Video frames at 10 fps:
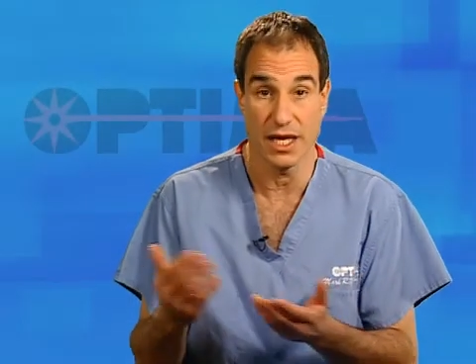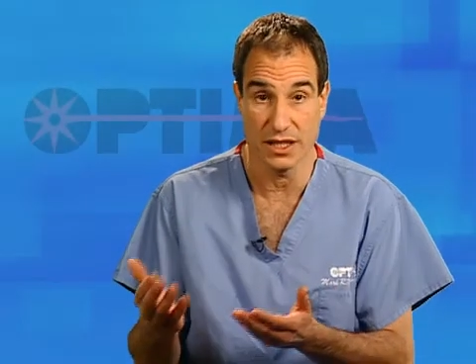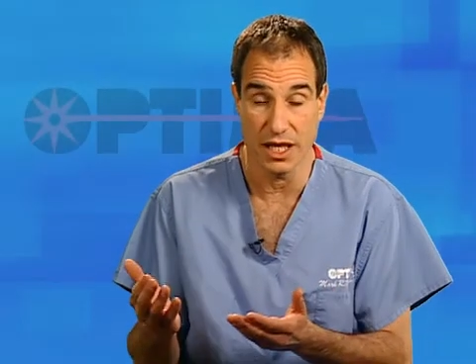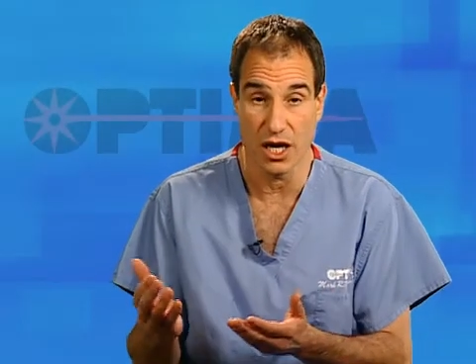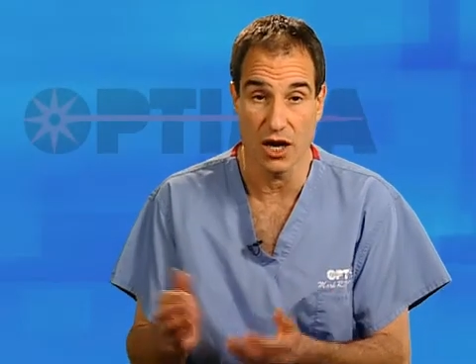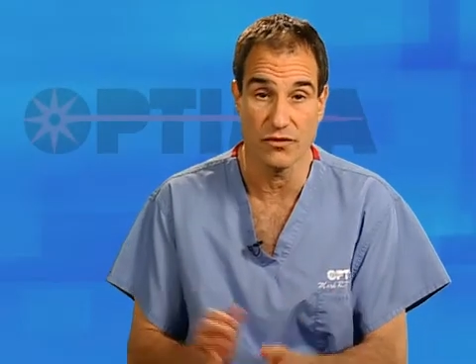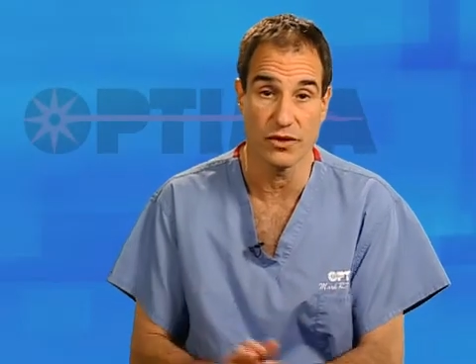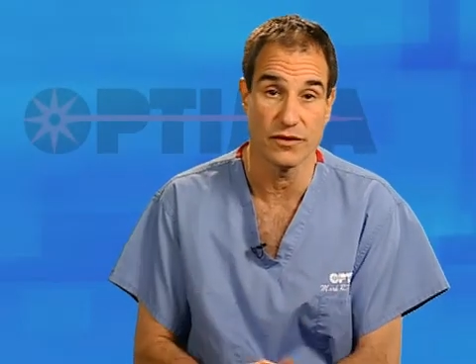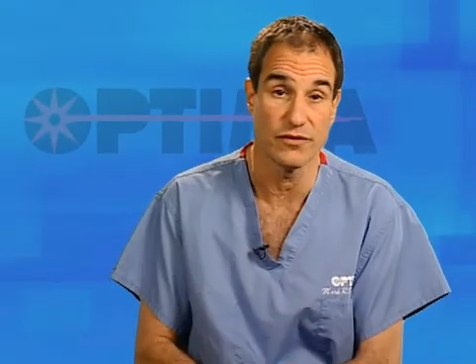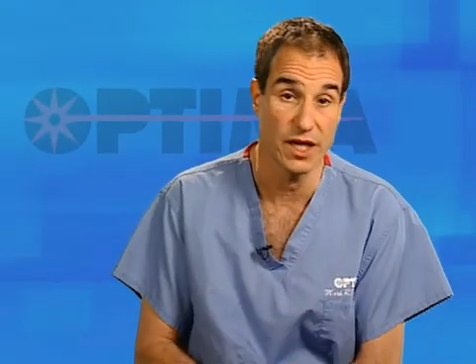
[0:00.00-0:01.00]
as they are
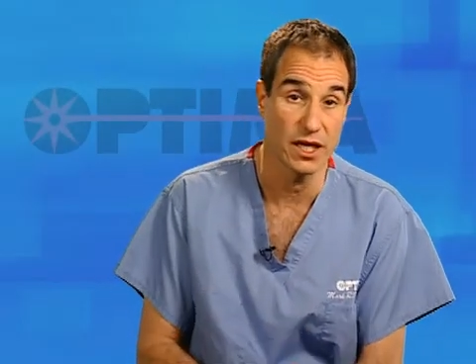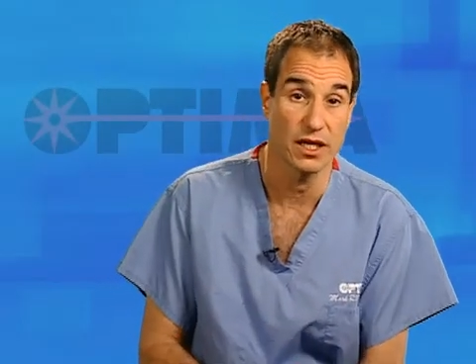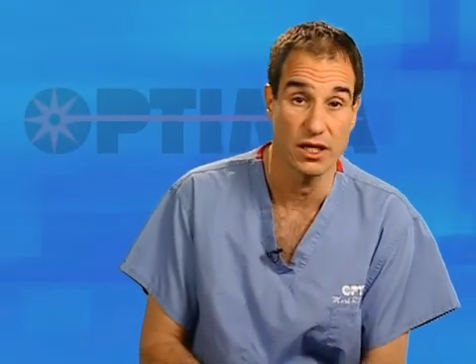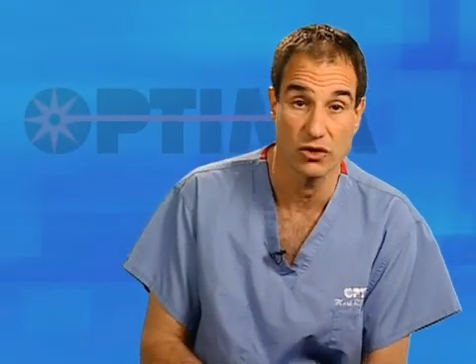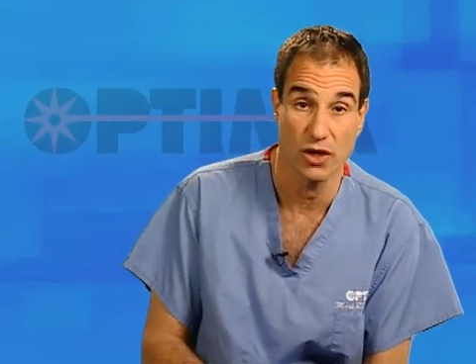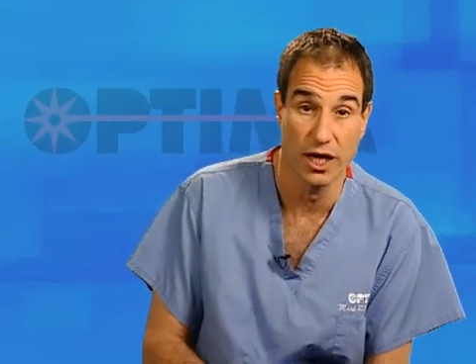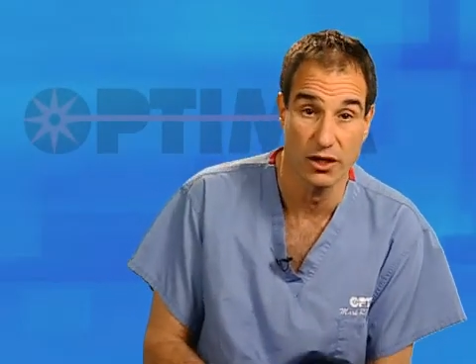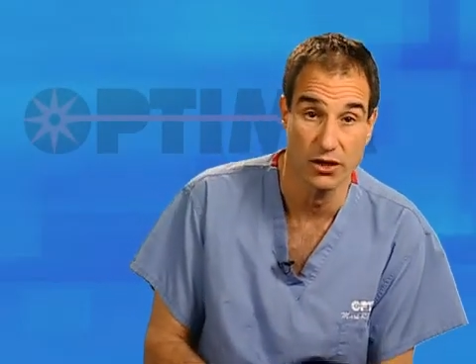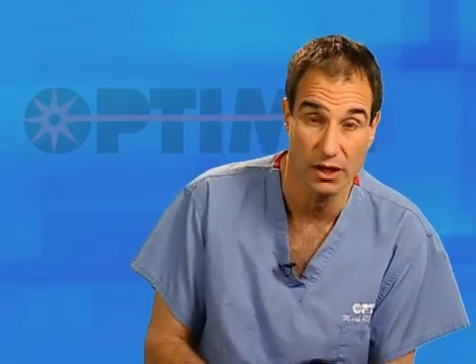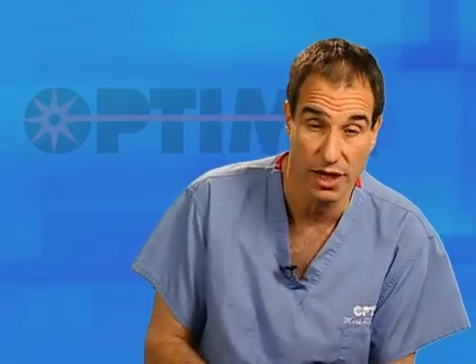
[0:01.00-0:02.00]
for the phakic
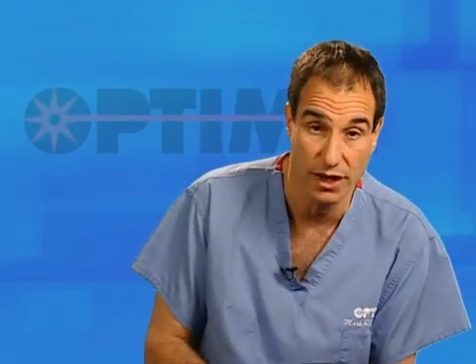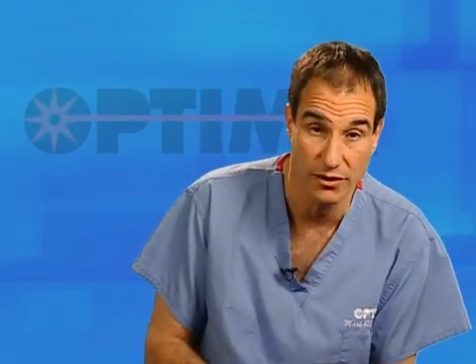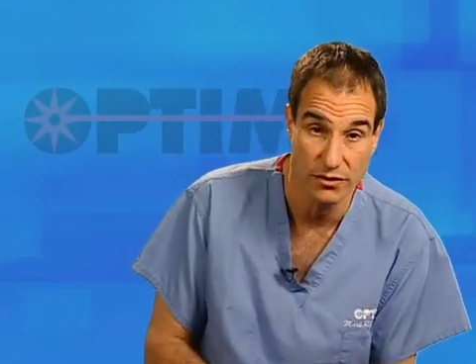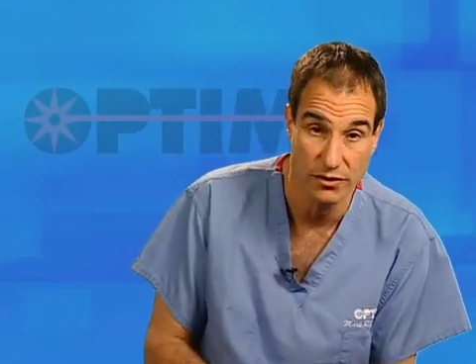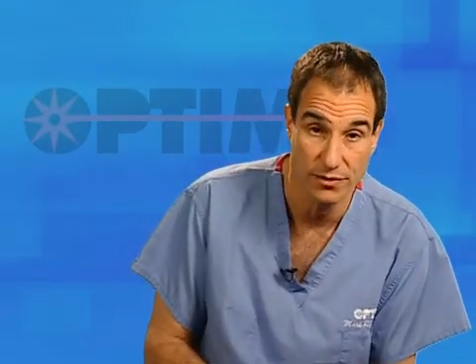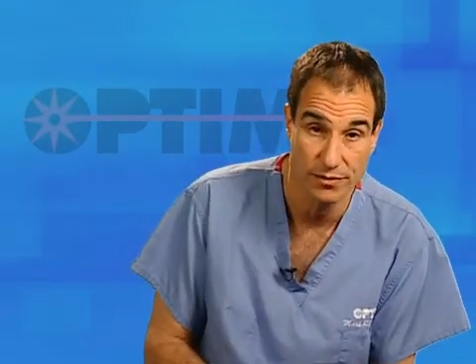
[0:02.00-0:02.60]
intraocular lens.